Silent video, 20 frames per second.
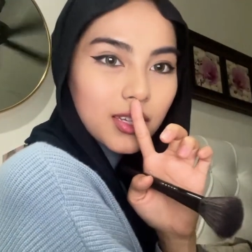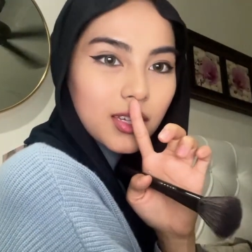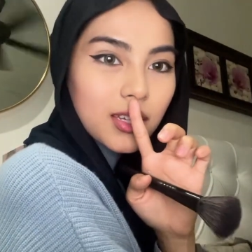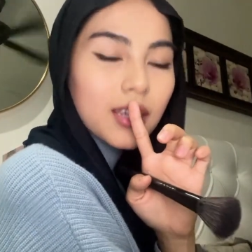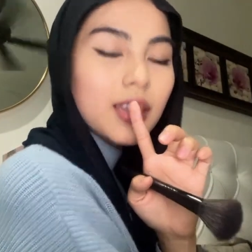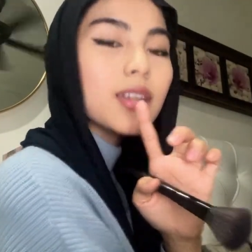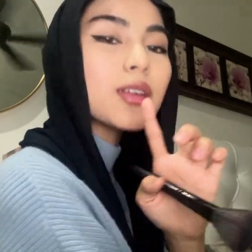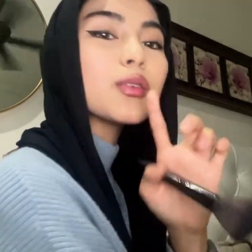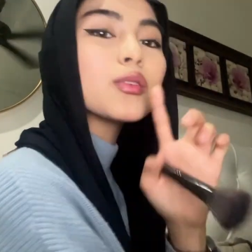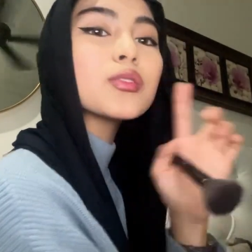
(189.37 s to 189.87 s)

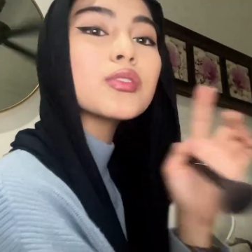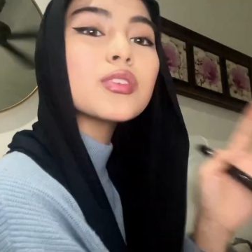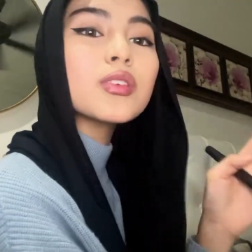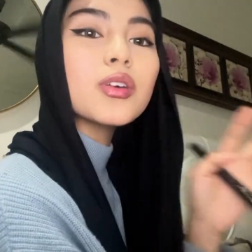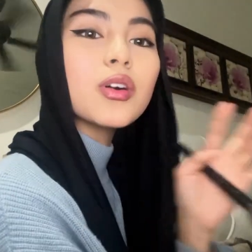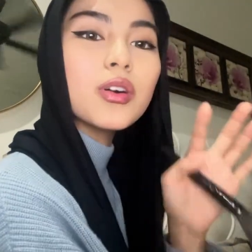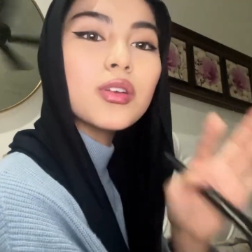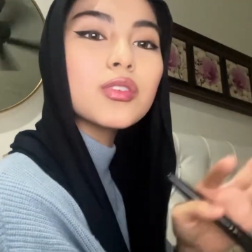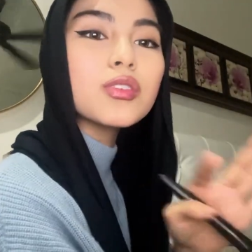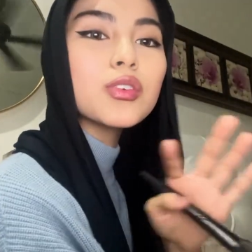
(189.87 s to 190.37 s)
And I also
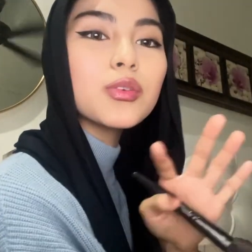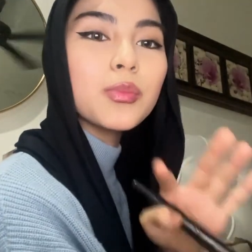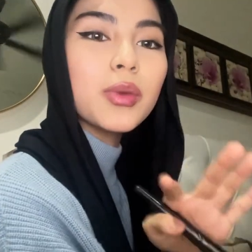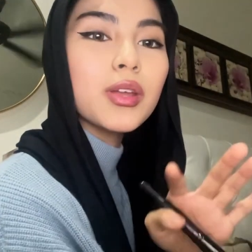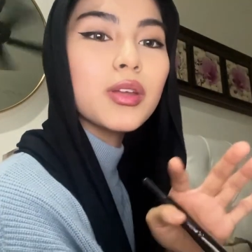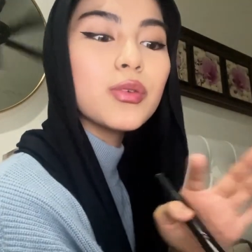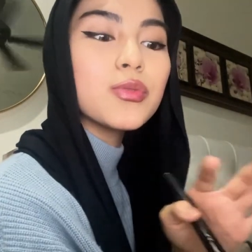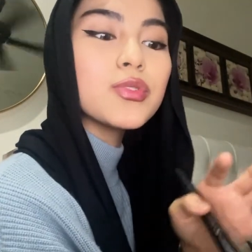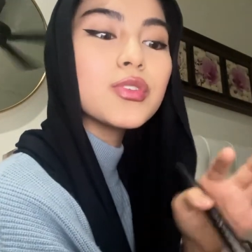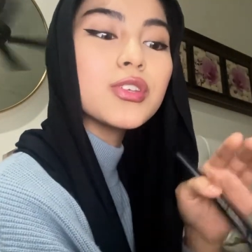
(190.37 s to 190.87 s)
contour my
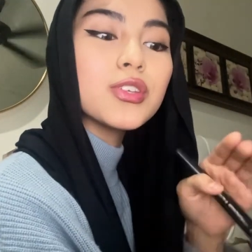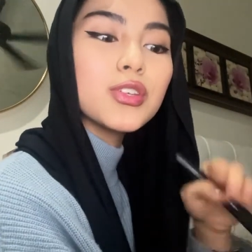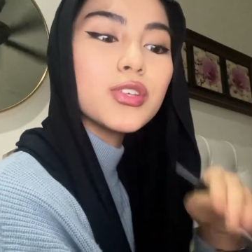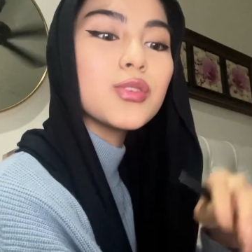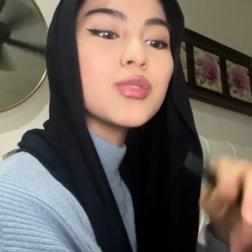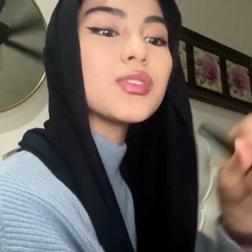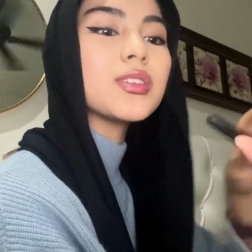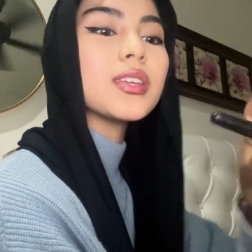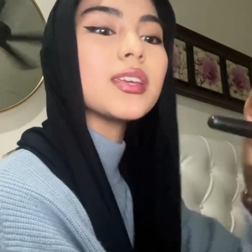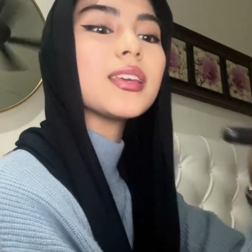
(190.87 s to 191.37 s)
nose
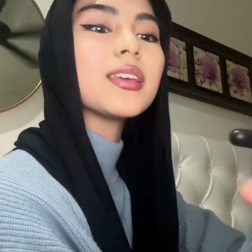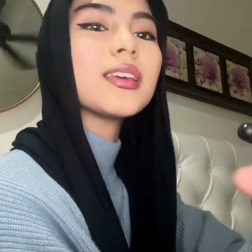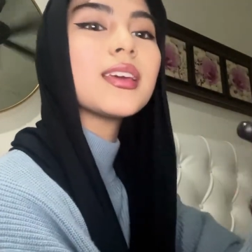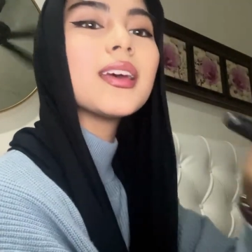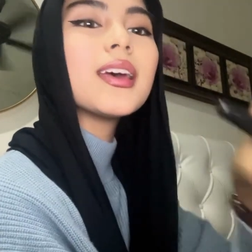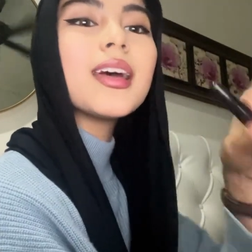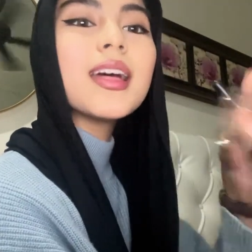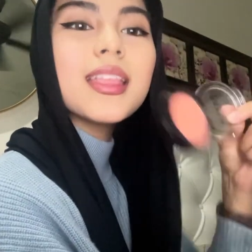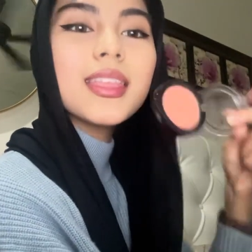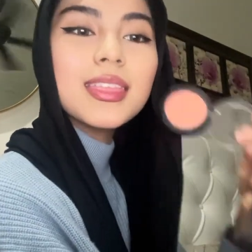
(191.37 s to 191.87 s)
using
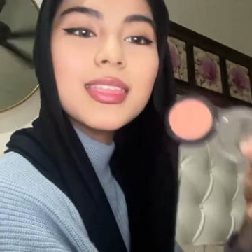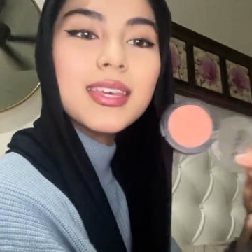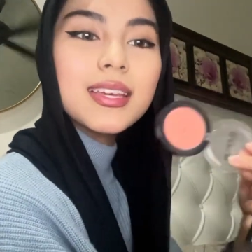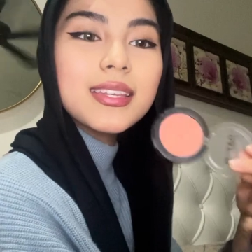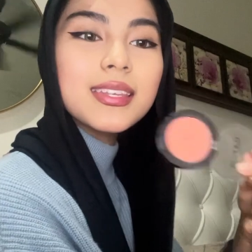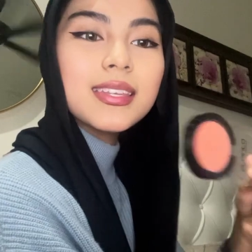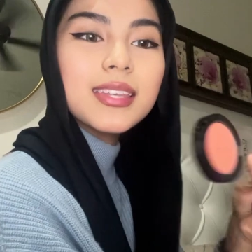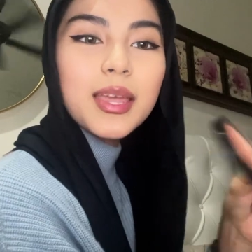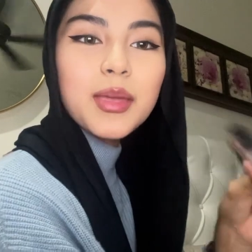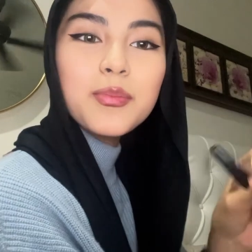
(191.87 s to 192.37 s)
the
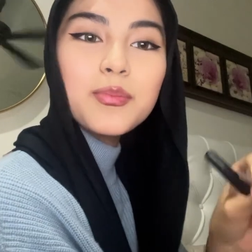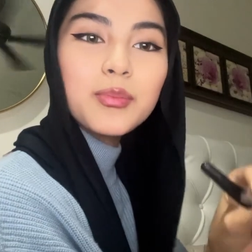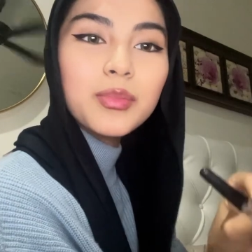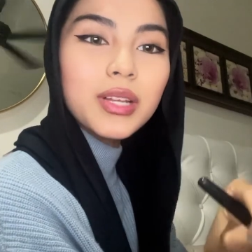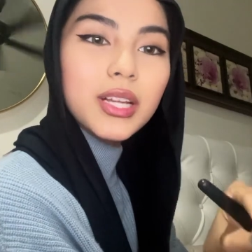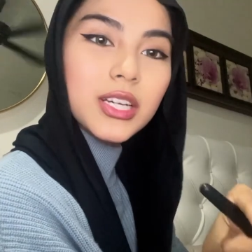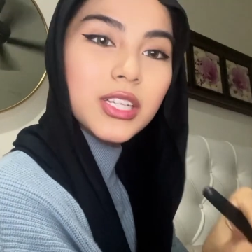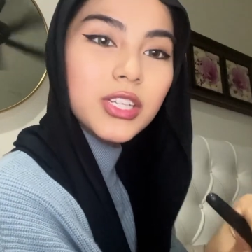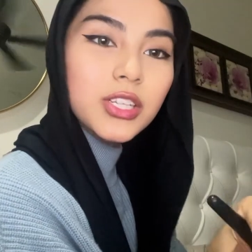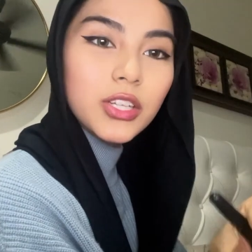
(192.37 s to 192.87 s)
same
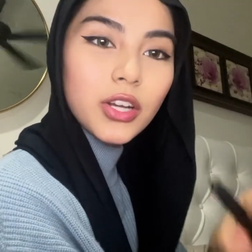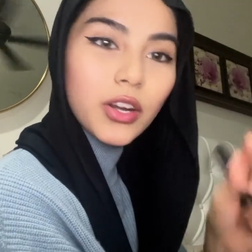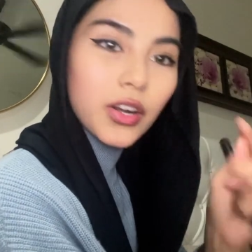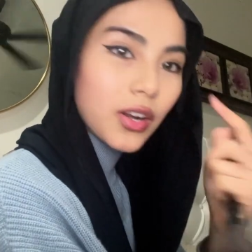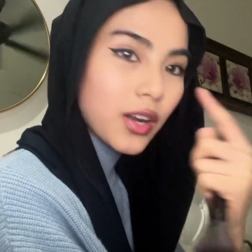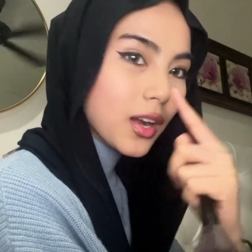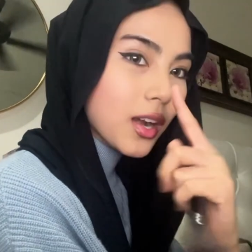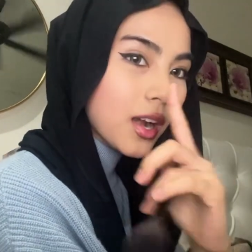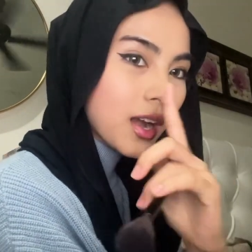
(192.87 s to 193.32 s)
blusher.